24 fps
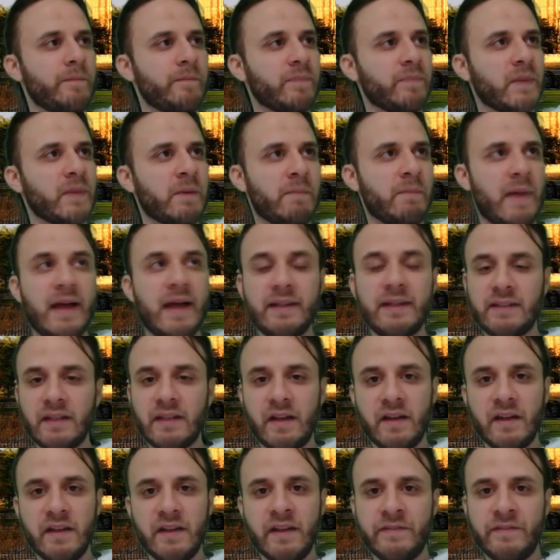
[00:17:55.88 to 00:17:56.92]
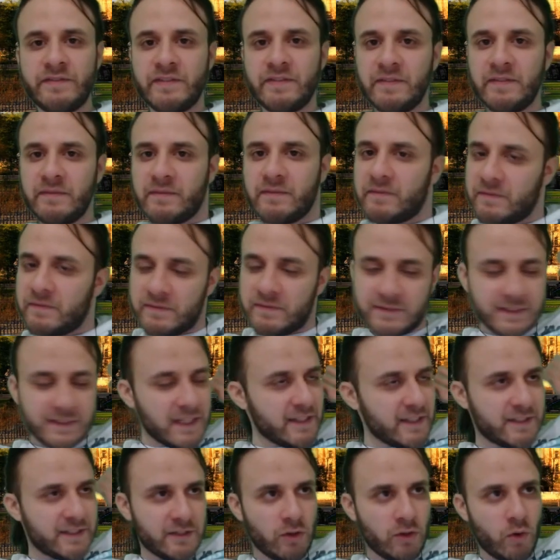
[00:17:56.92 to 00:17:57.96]
better. If
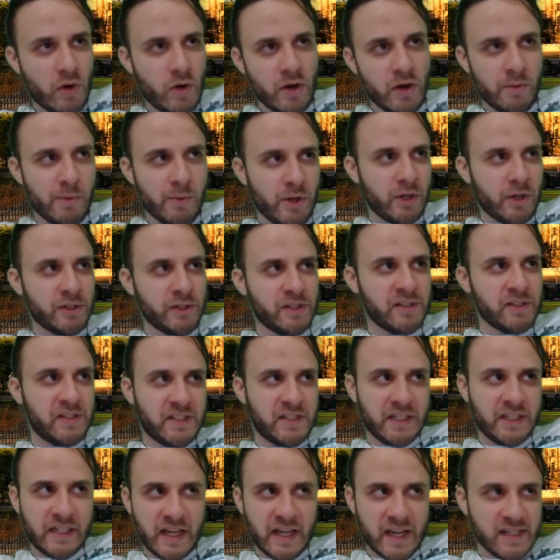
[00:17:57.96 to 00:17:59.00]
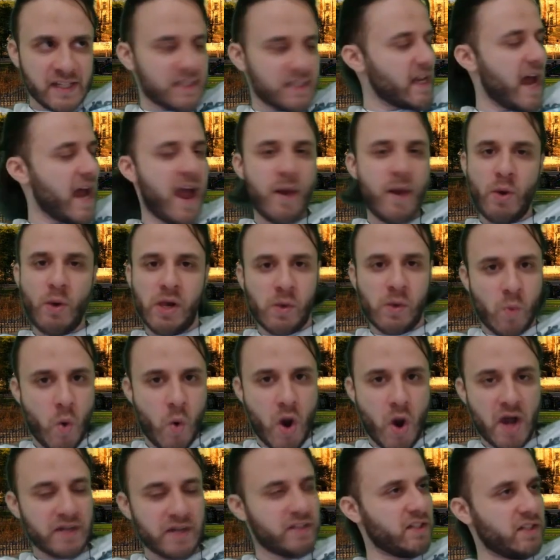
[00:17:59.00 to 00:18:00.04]
there's no emergency case, I will
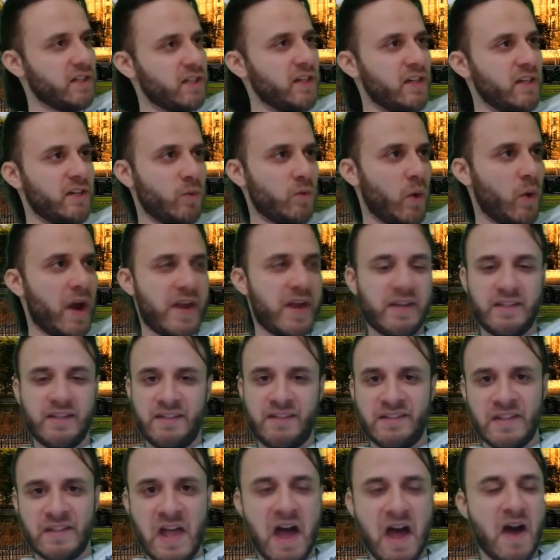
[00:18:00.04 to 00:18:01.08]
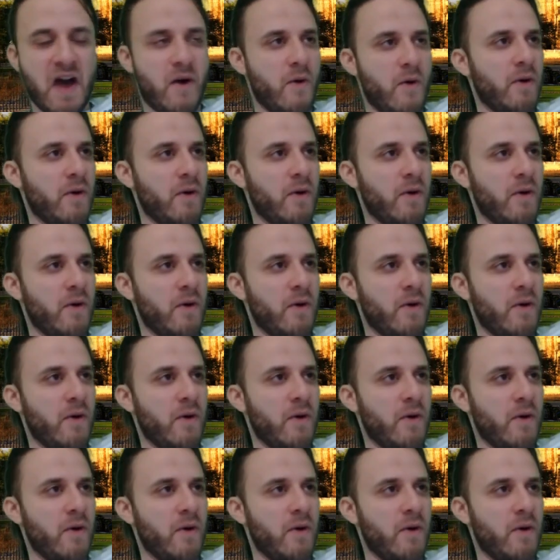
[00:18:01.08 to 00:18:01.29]
watch right now.